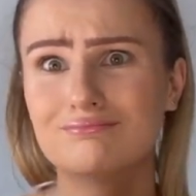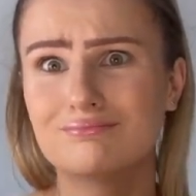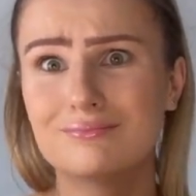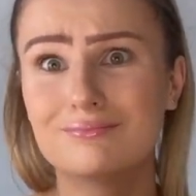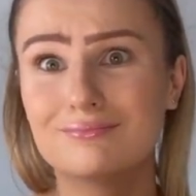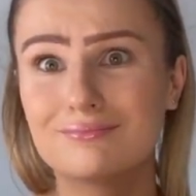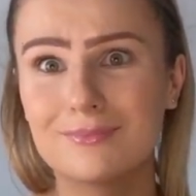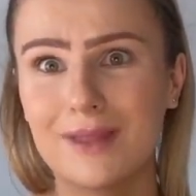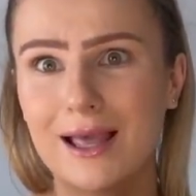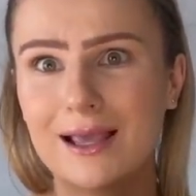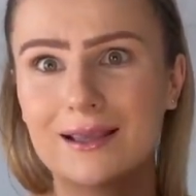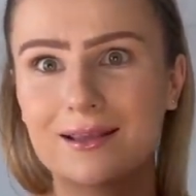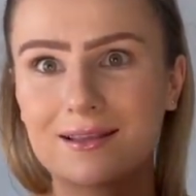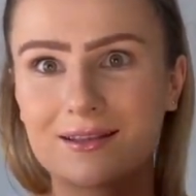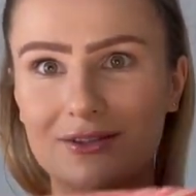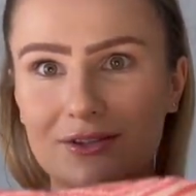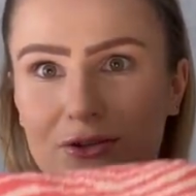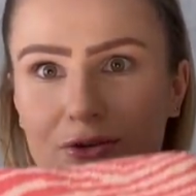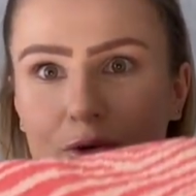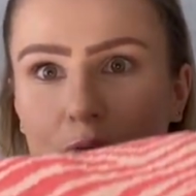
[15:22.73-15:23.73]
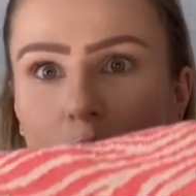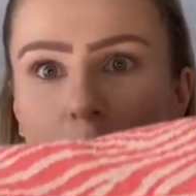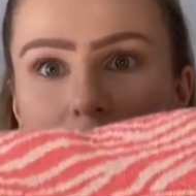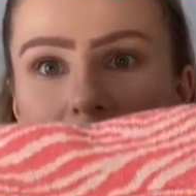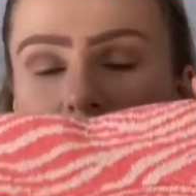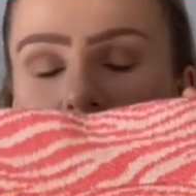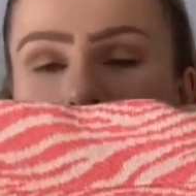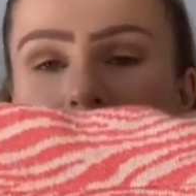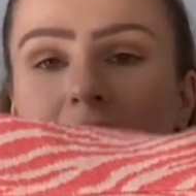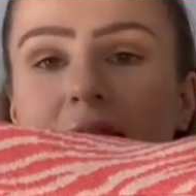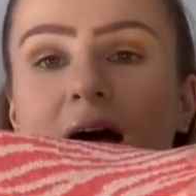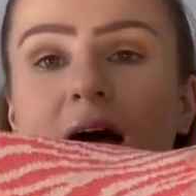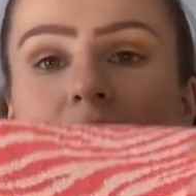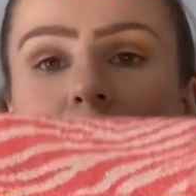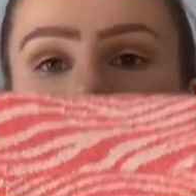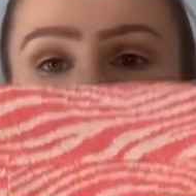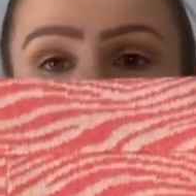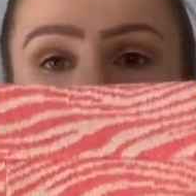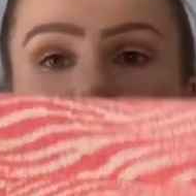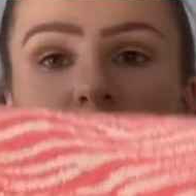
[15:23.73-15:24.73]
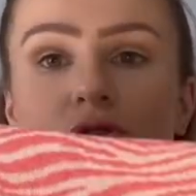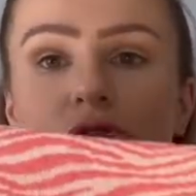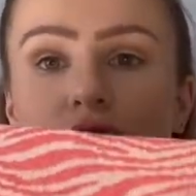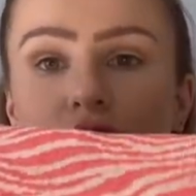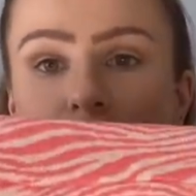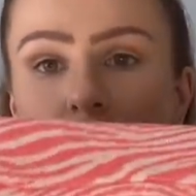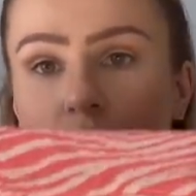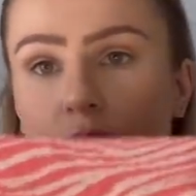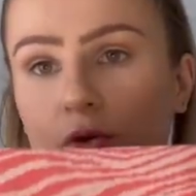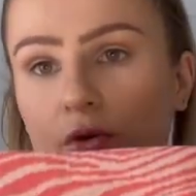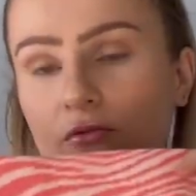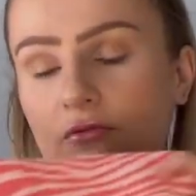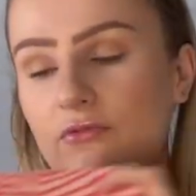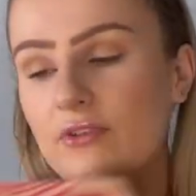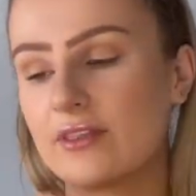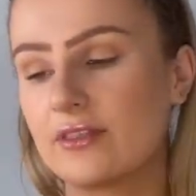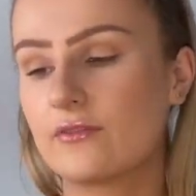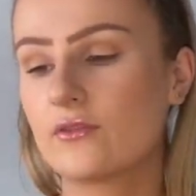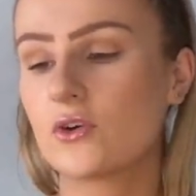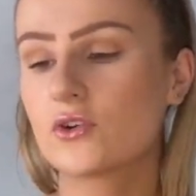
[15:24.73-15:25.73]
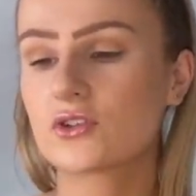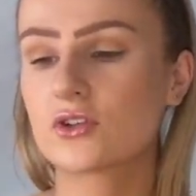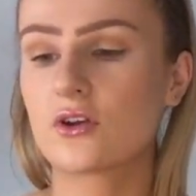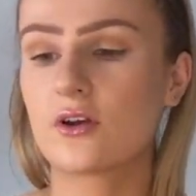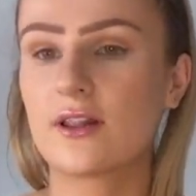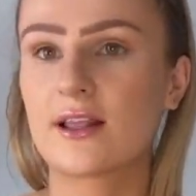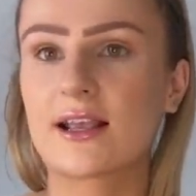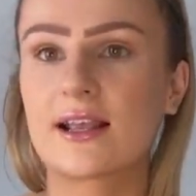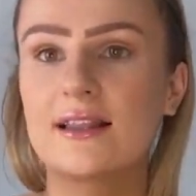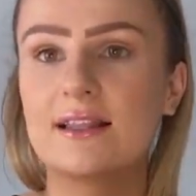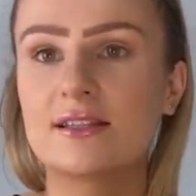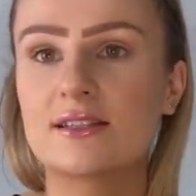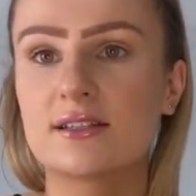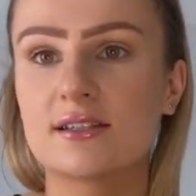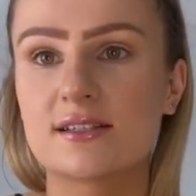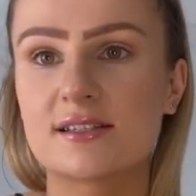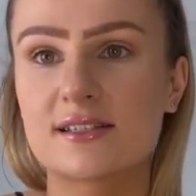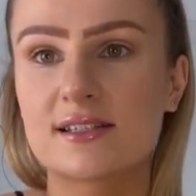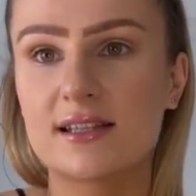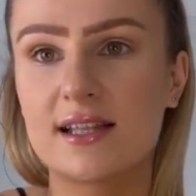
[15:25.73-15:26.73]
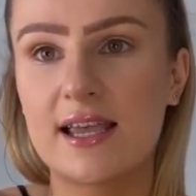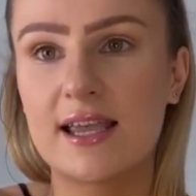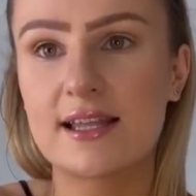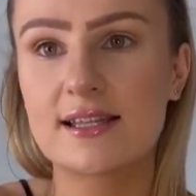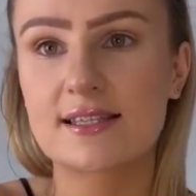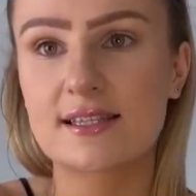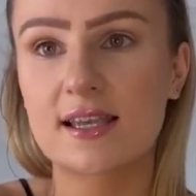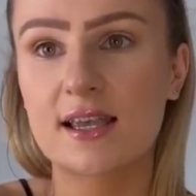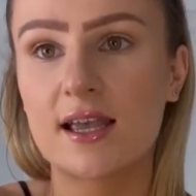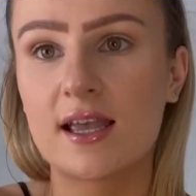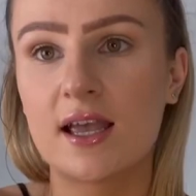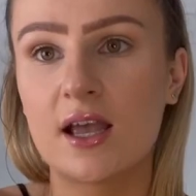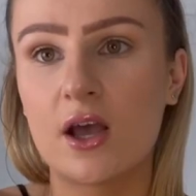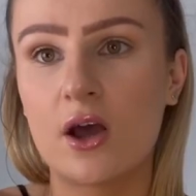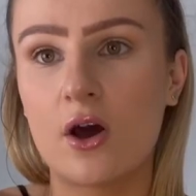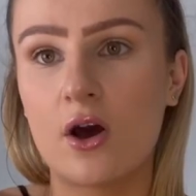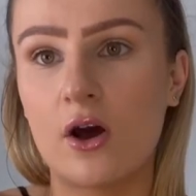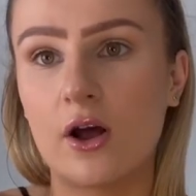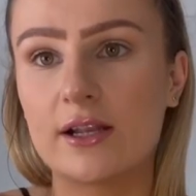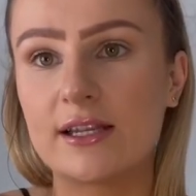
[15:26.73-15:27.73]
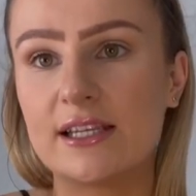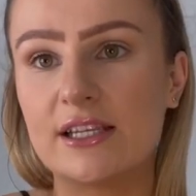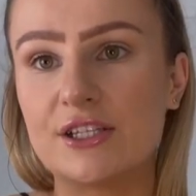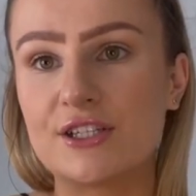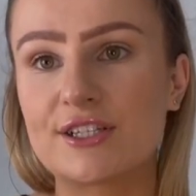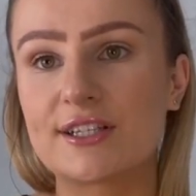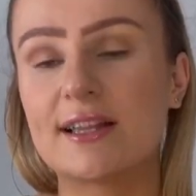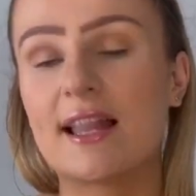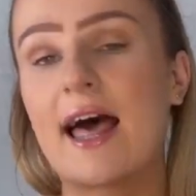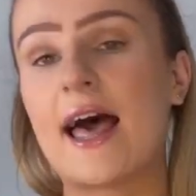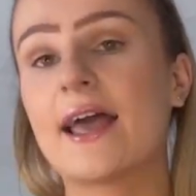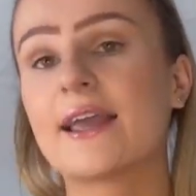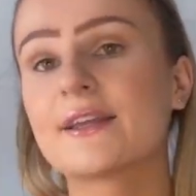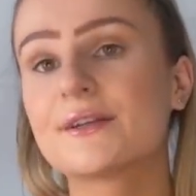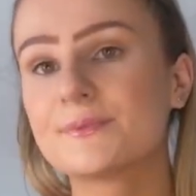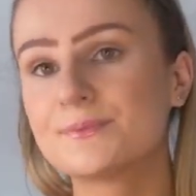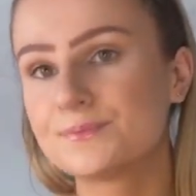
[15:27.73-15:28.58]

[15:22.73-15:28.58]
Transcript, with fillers: like you can wear them at the house so comfy they've also got like a little slit on each leg